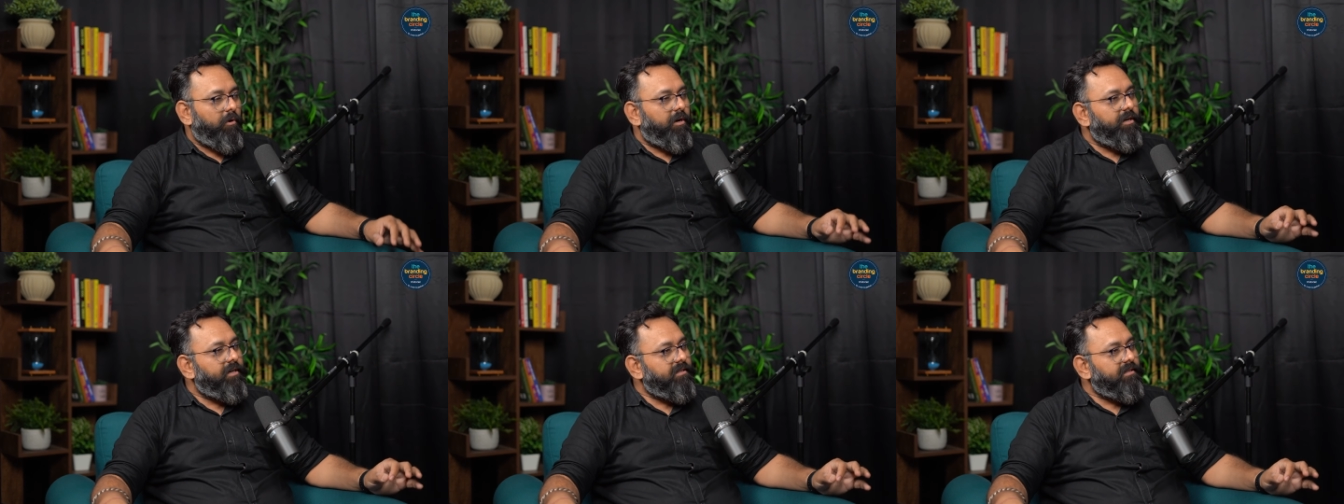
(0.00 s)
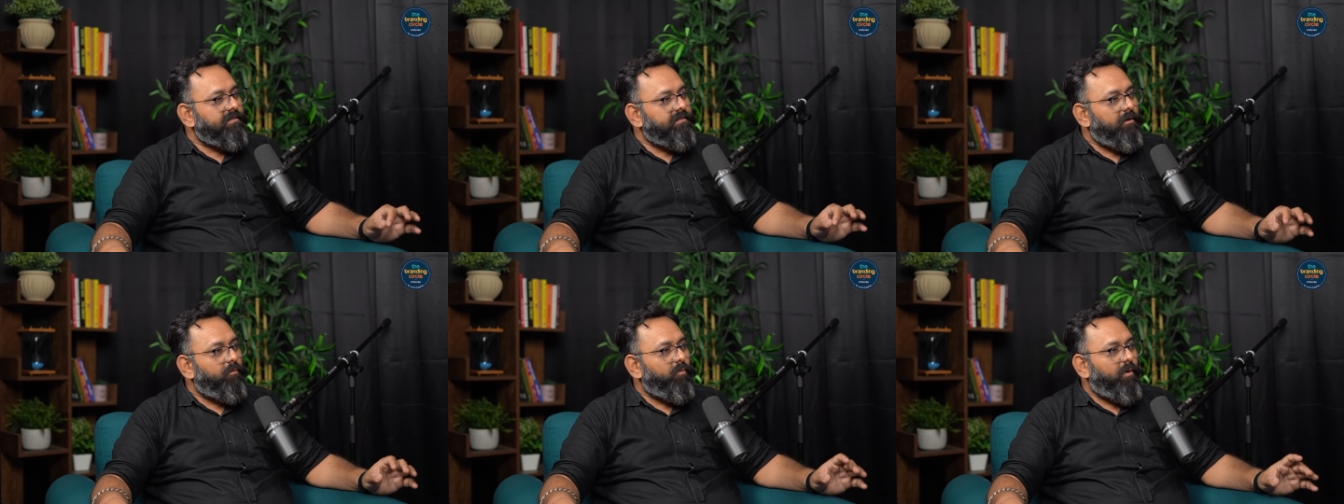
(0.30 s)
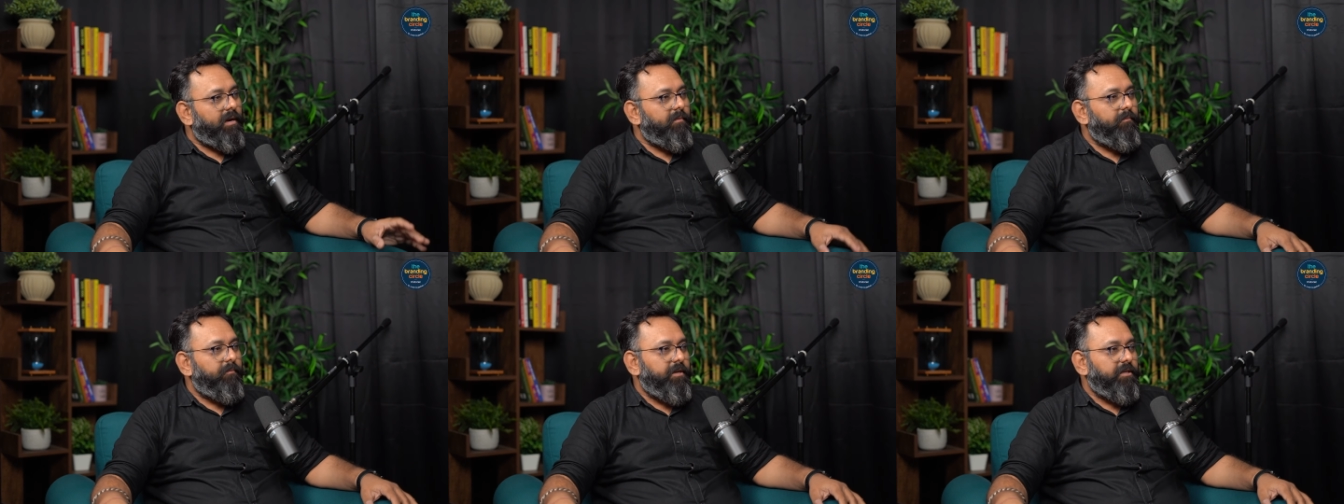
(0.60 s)
What is
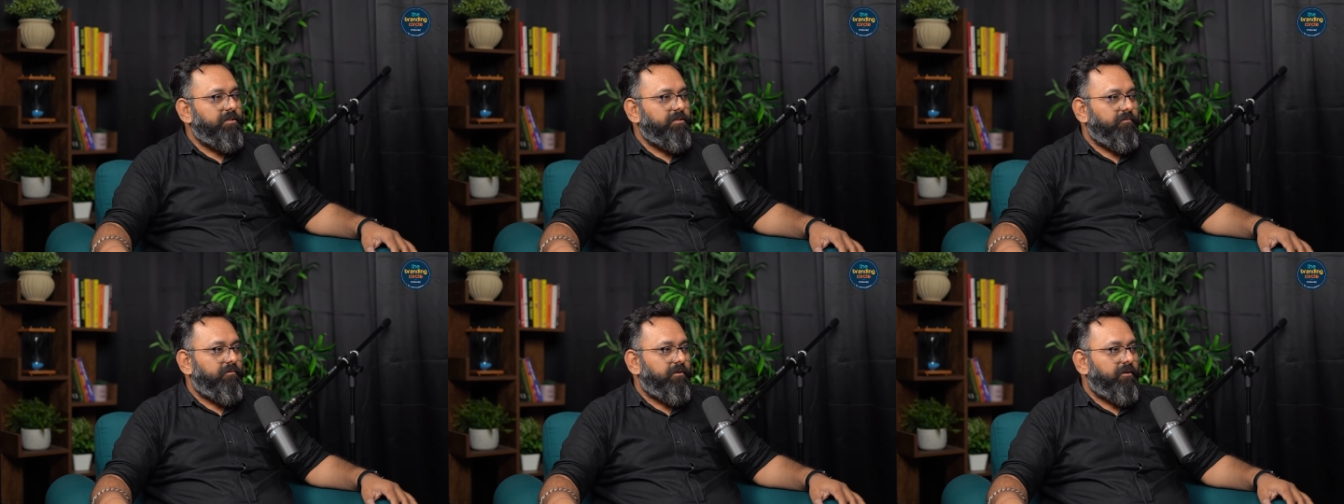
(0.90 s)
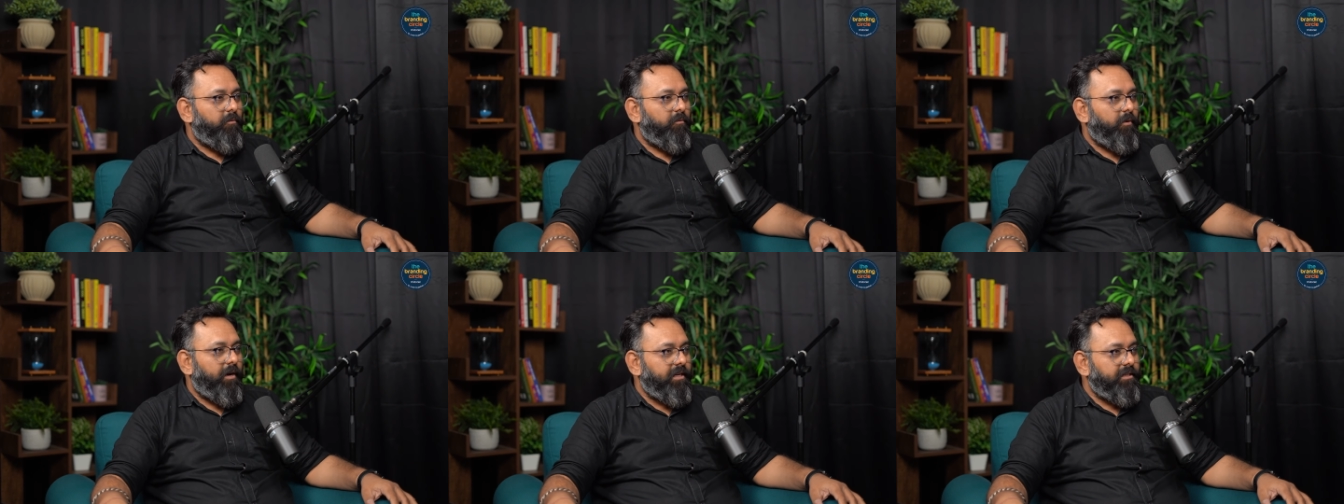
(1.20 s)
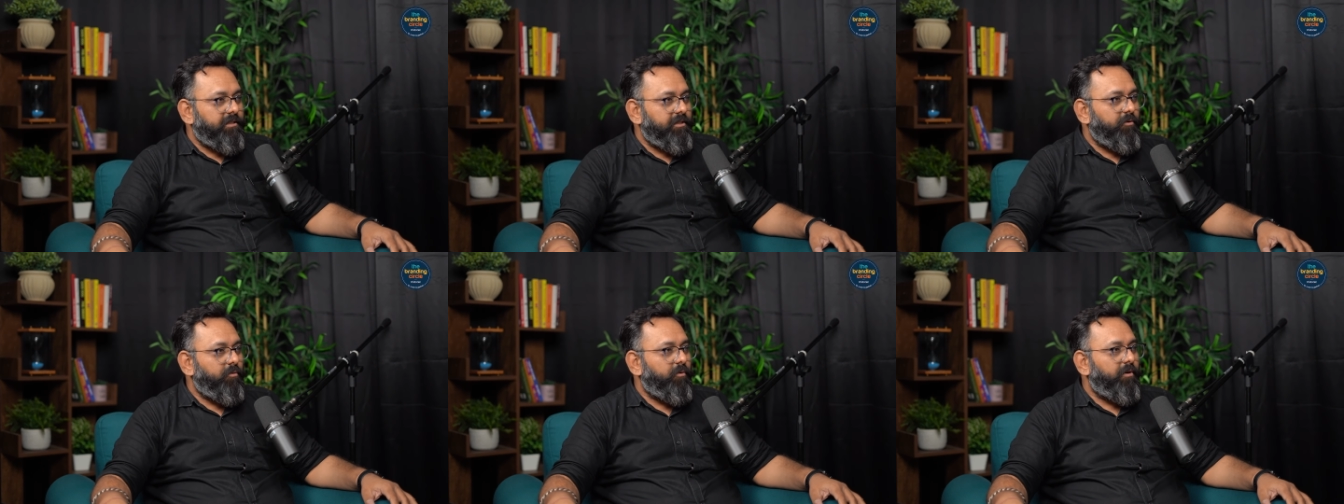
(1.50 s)
that one piece of
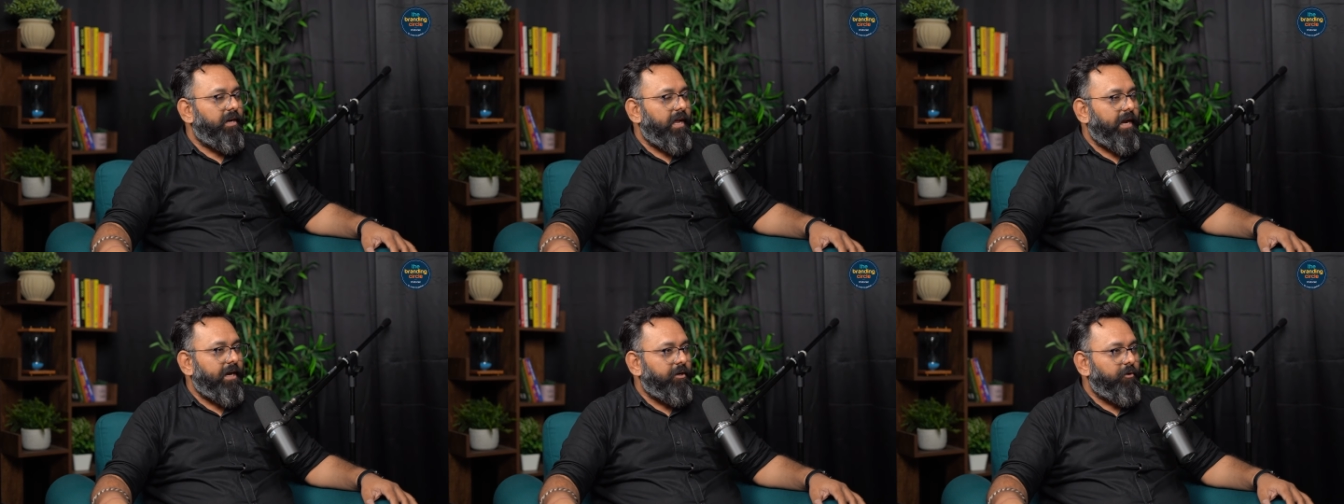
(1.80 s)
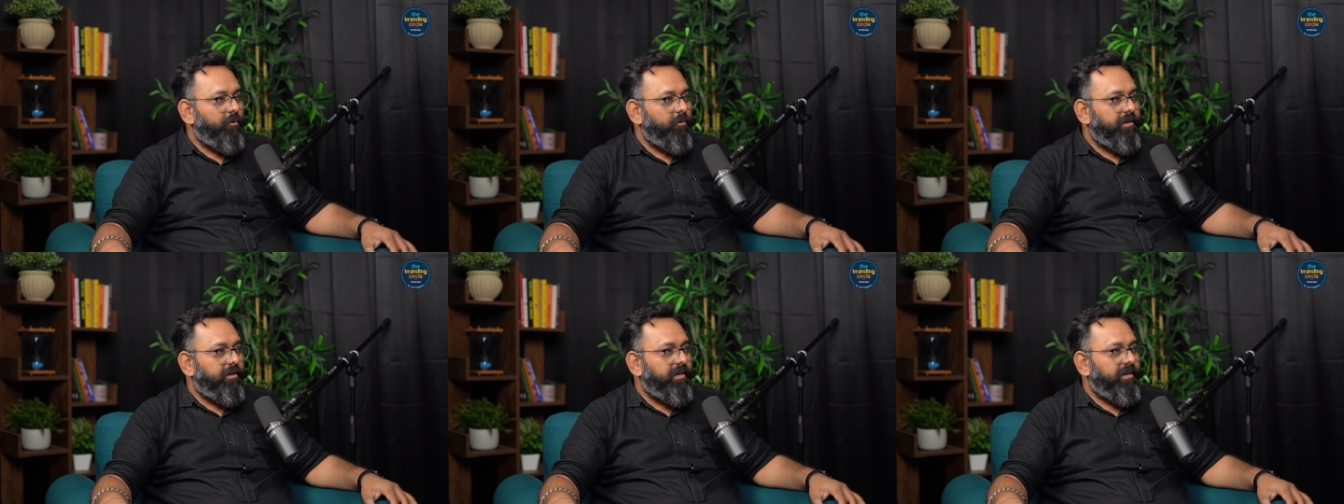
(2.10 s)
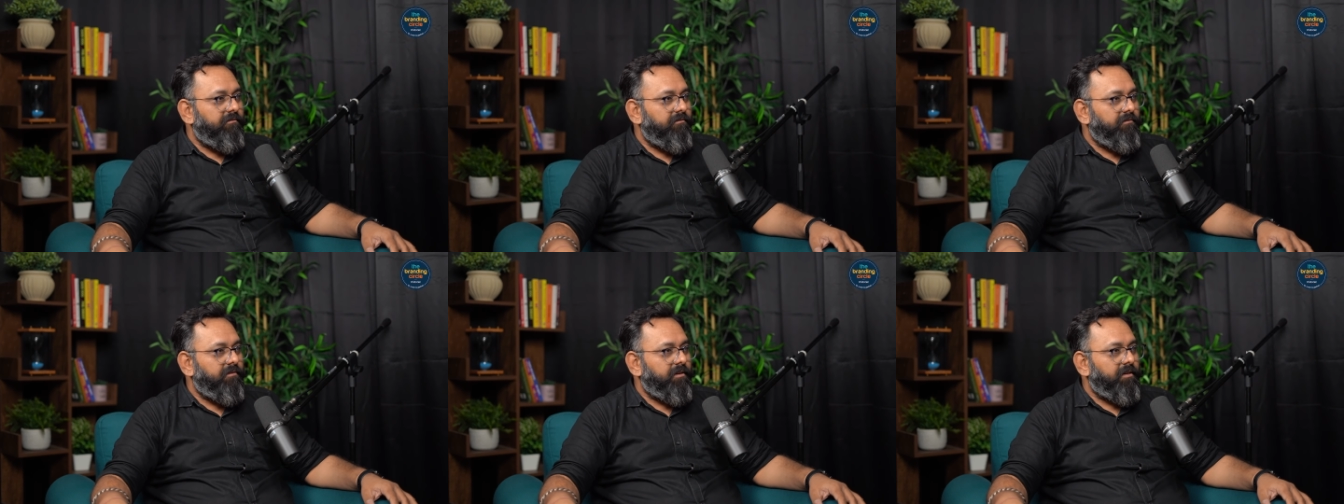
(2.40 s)
advice you would like to
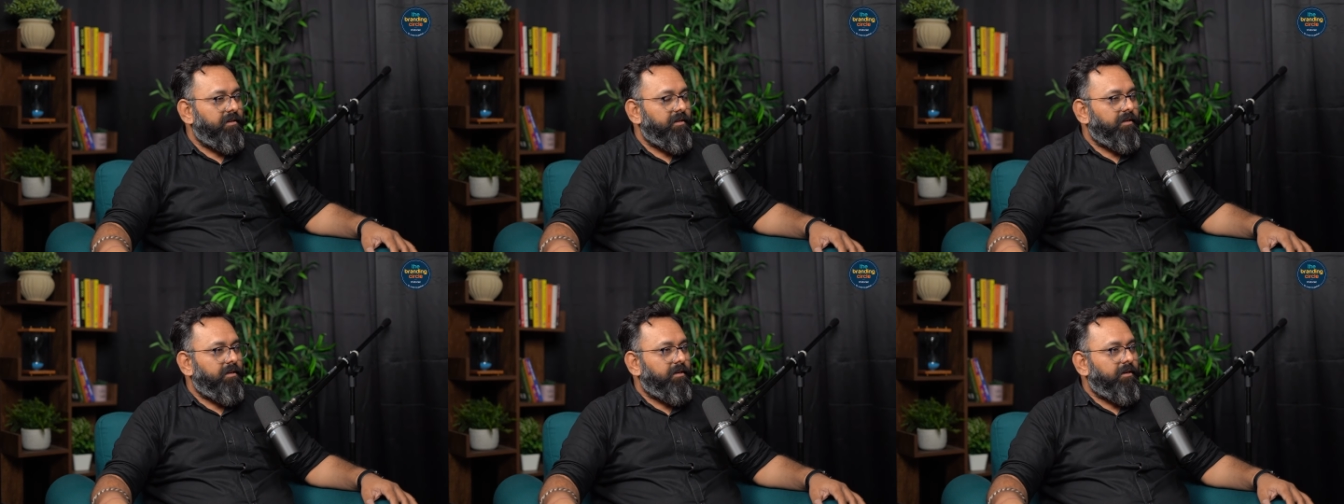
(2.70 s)
give